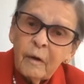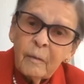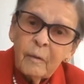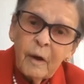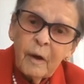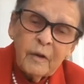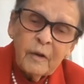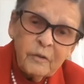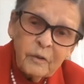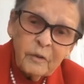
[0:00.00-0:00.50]

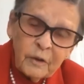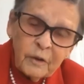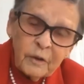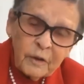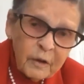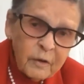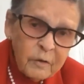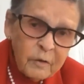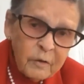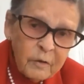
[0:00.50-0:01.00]

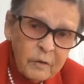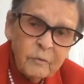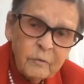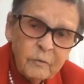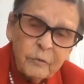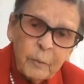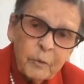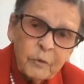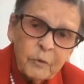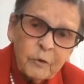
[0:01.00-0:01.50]
isolated
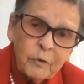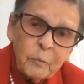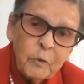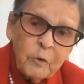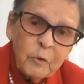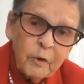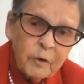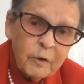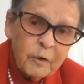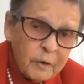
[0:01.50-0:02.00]
from her
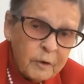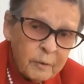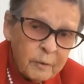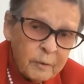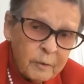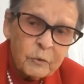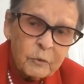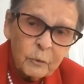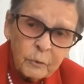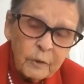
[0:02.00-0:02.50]
community
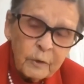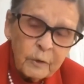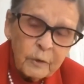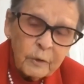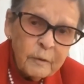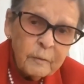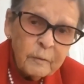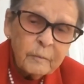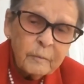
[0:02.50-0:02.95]
totally.